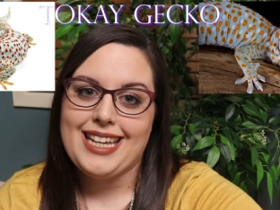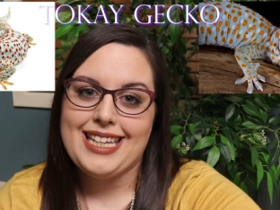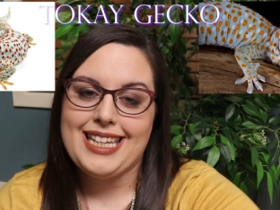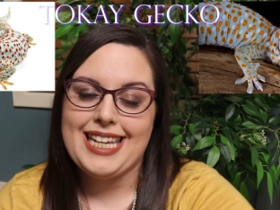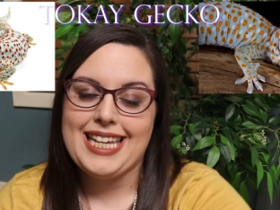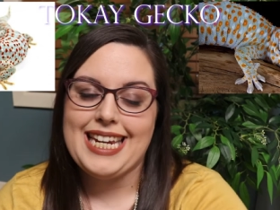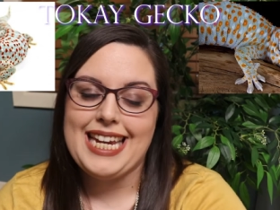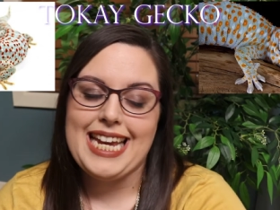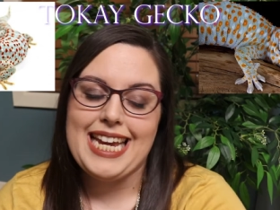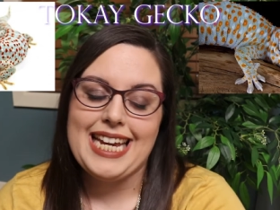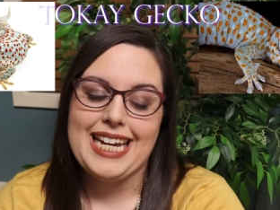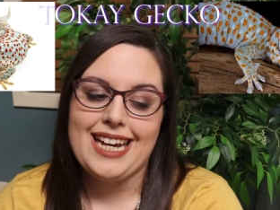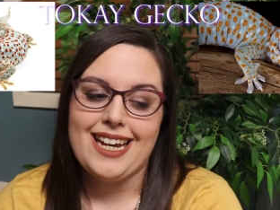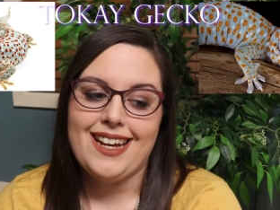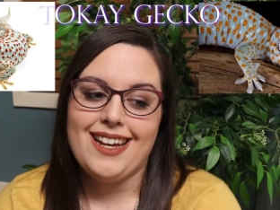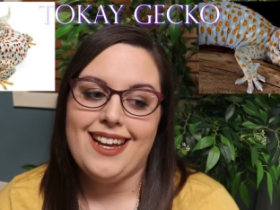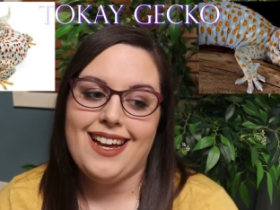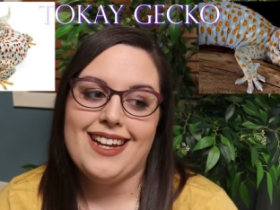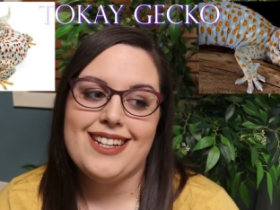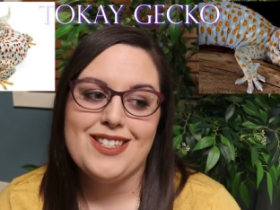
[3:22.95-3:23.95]
getting a
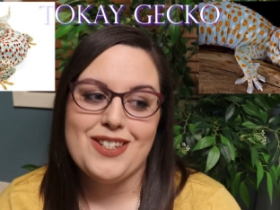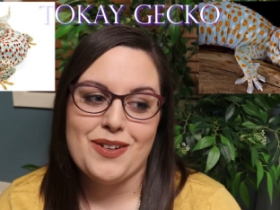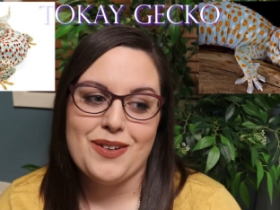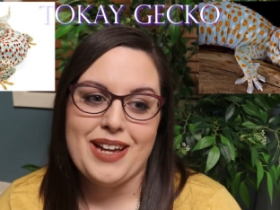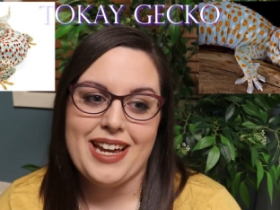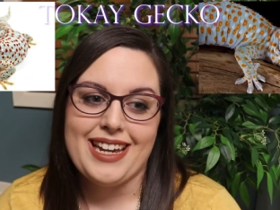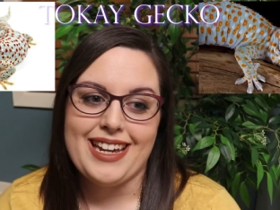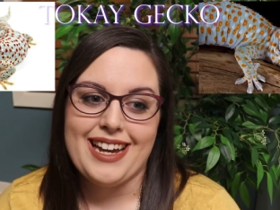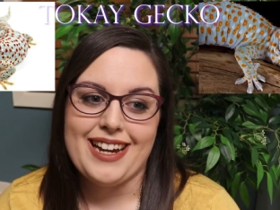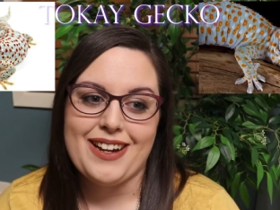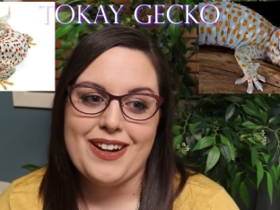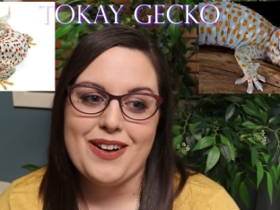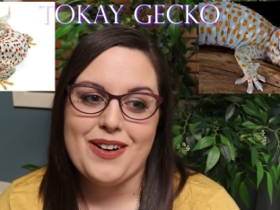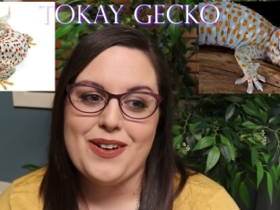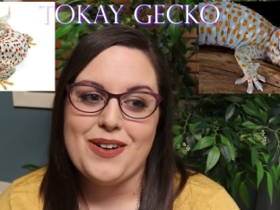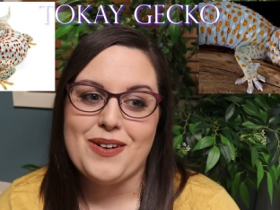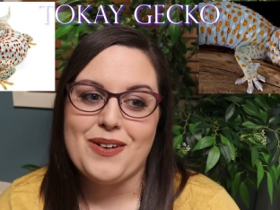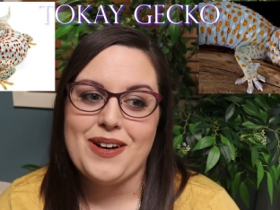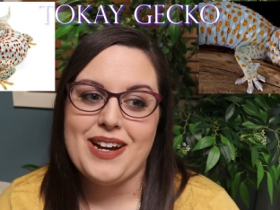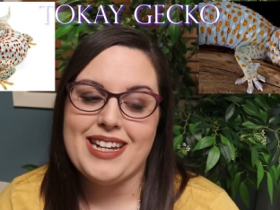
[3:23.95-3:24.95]
tokay
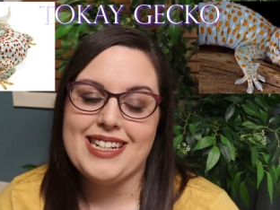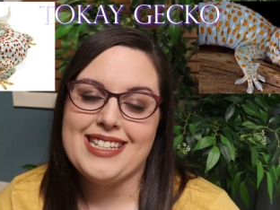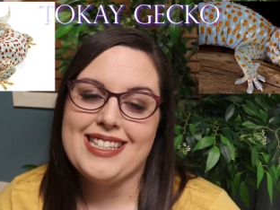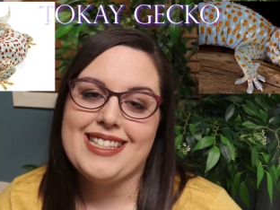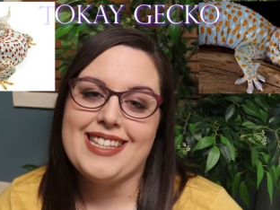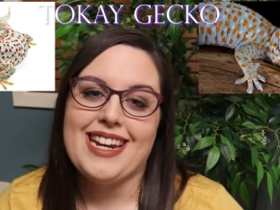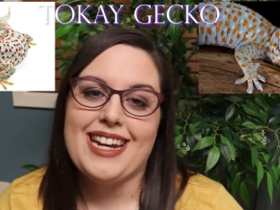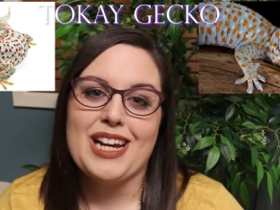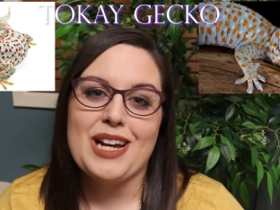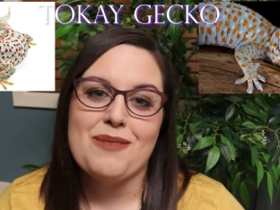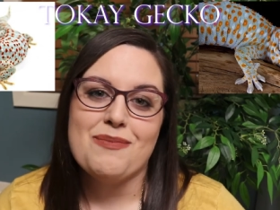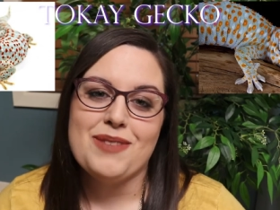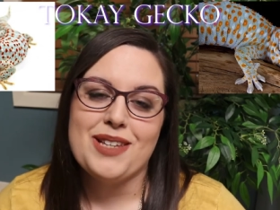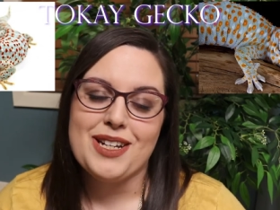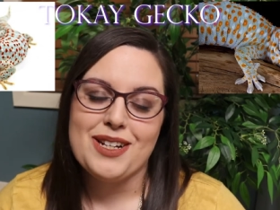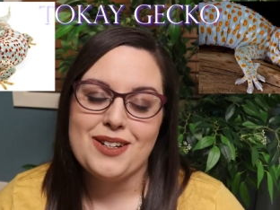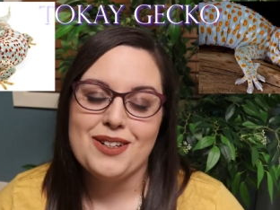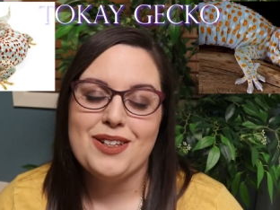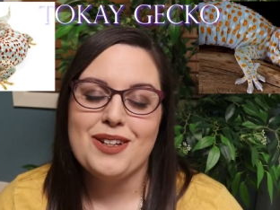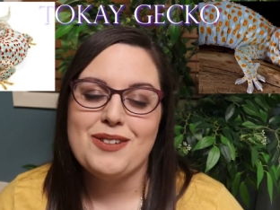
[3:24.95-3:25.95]
gecko and setting up the
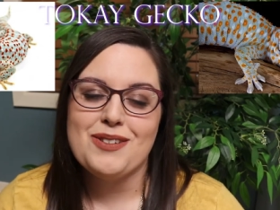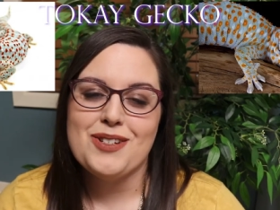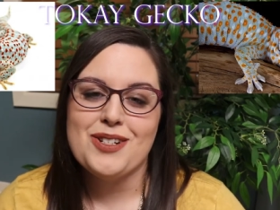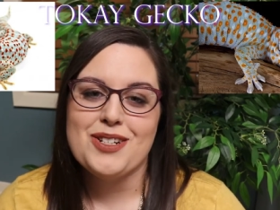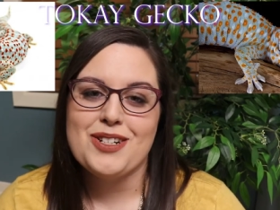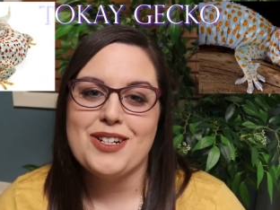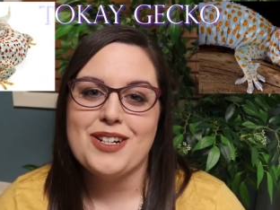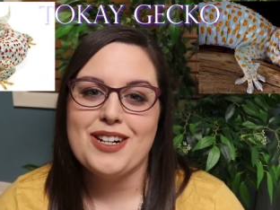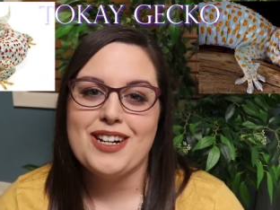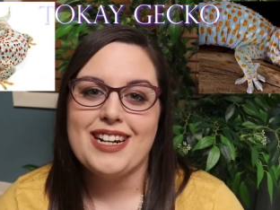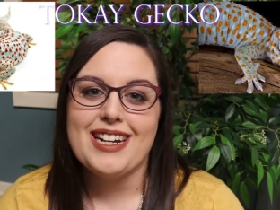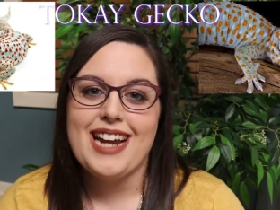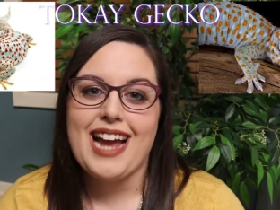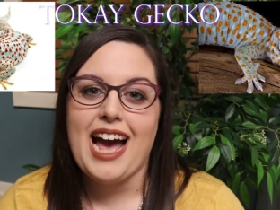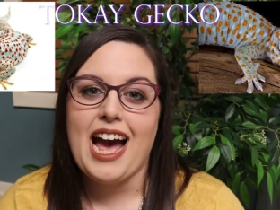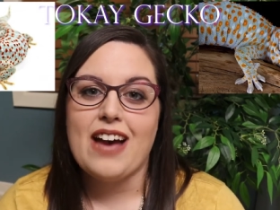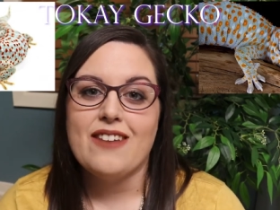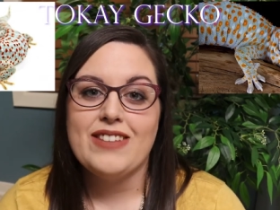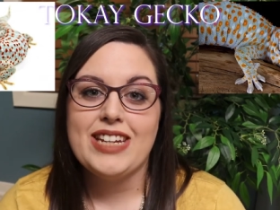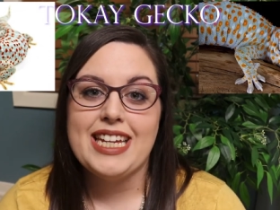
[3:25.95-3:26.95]
enclosure and
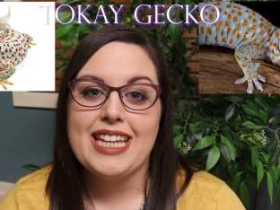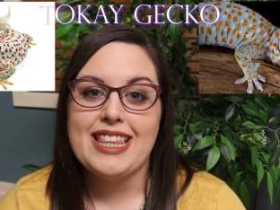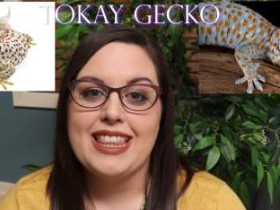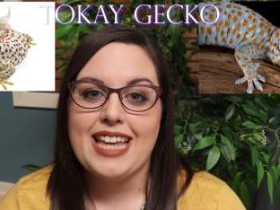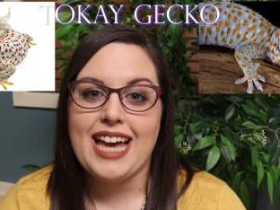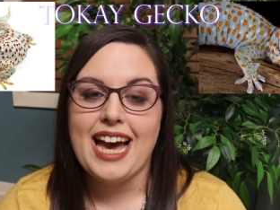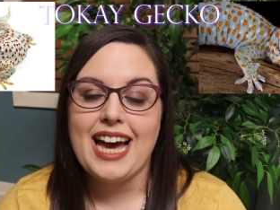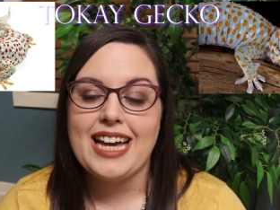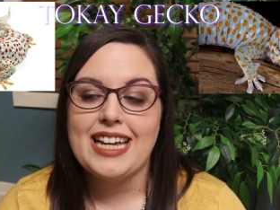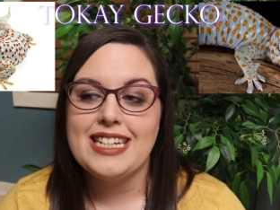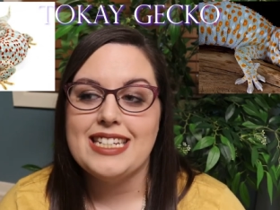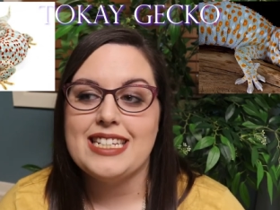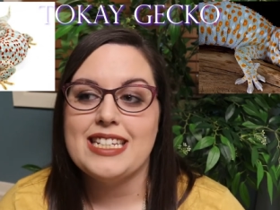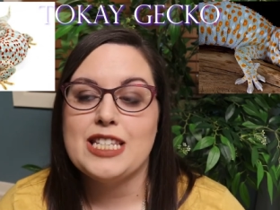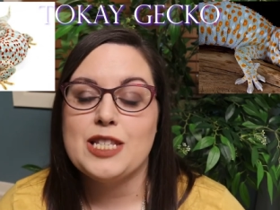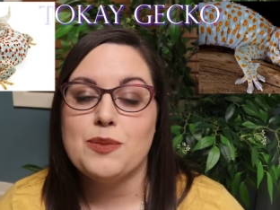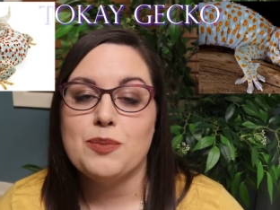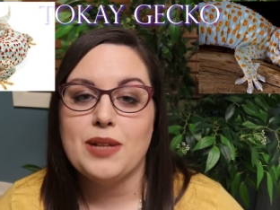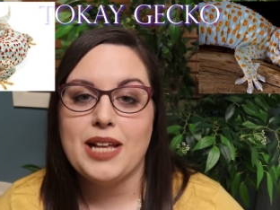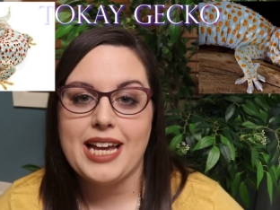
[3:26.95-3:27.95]
having that
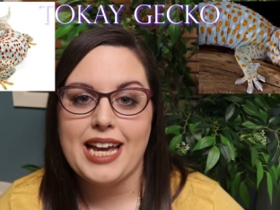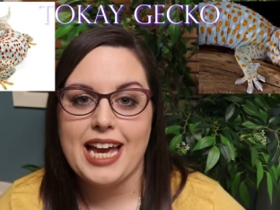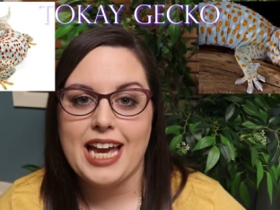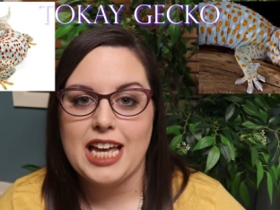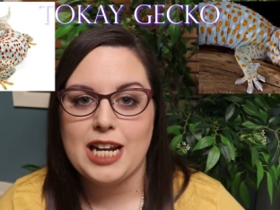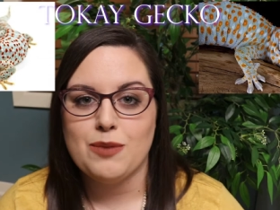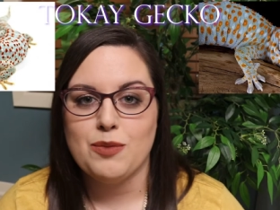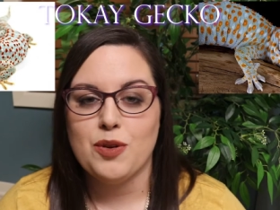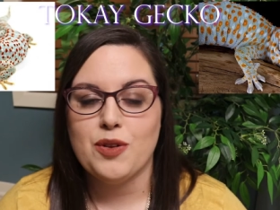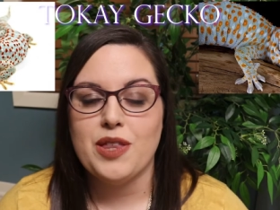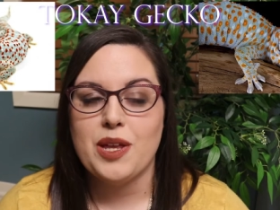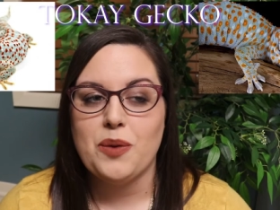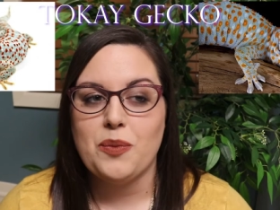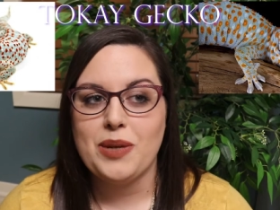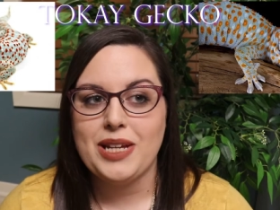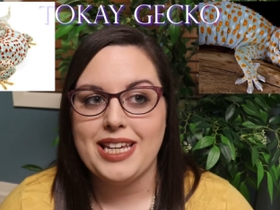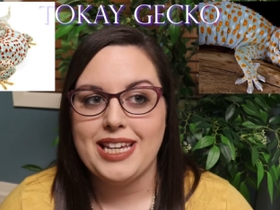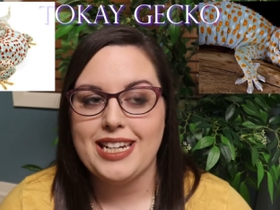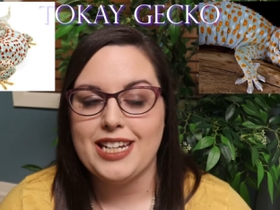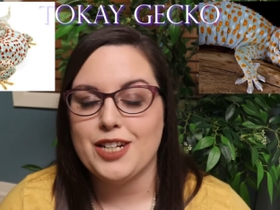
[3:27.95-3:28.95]
display animal that
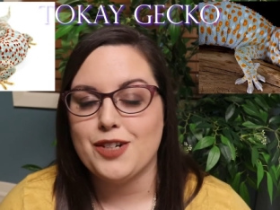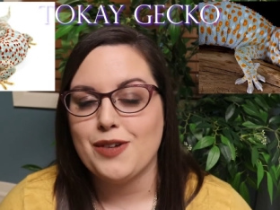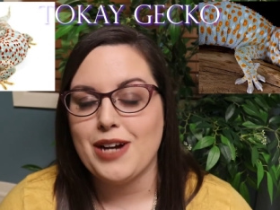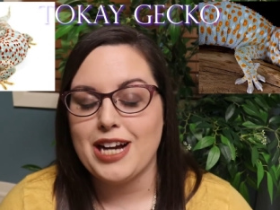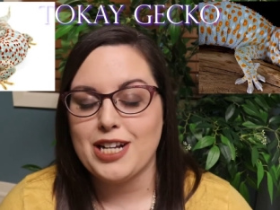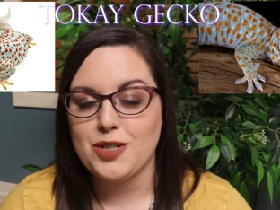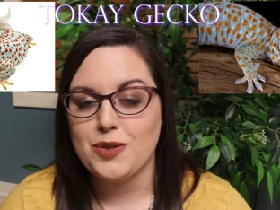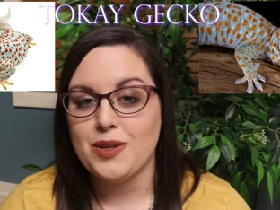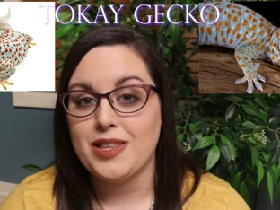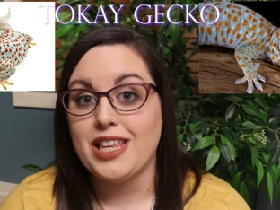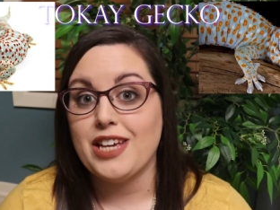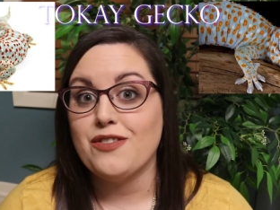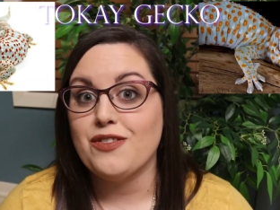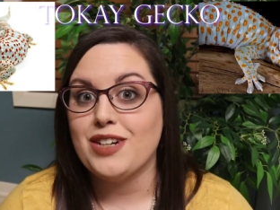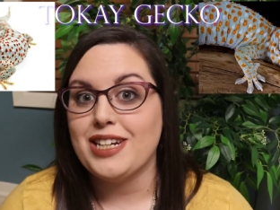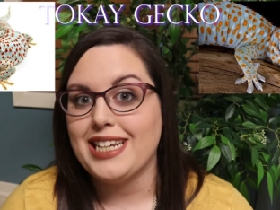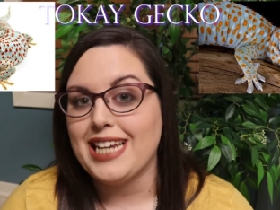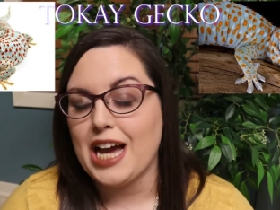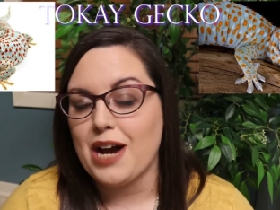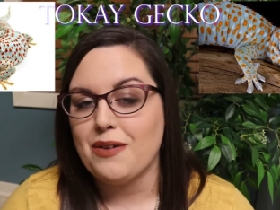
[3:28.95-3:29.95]
we can interact with
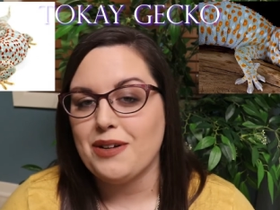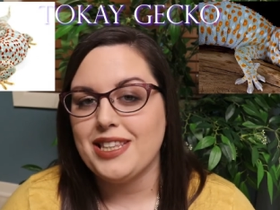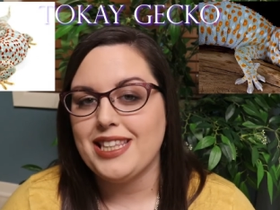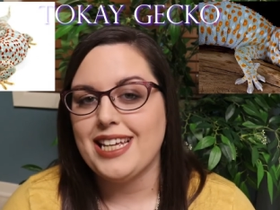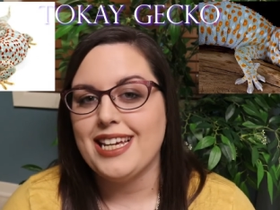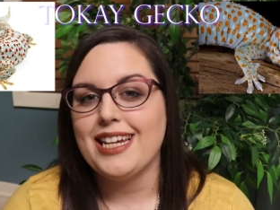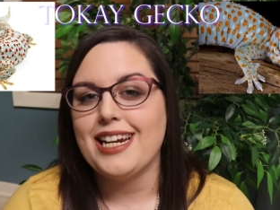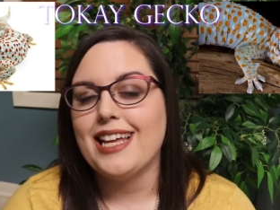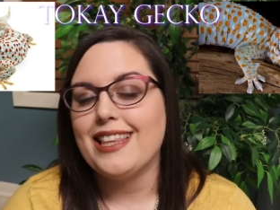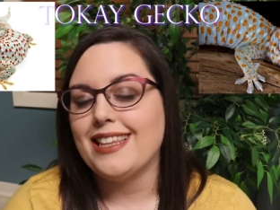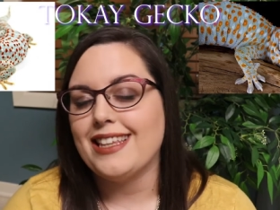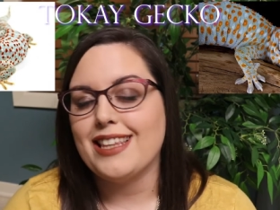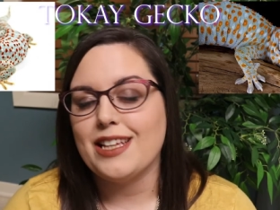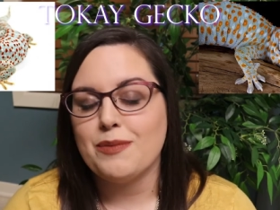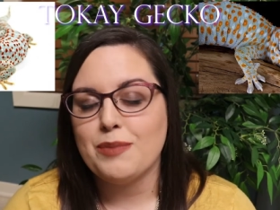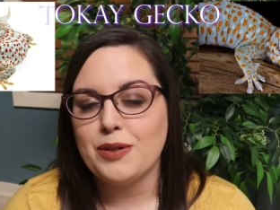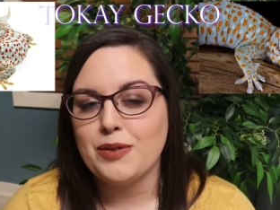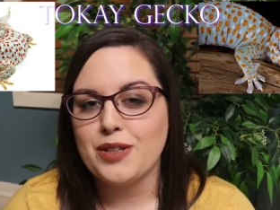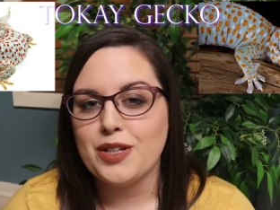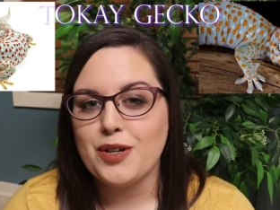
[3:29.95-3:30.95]
every now and then. I think
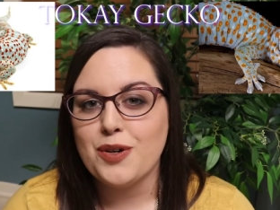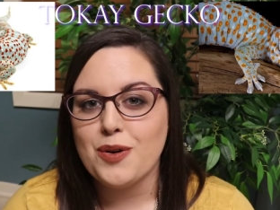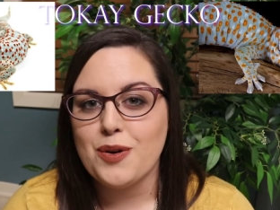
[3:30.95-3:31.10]
that'd be really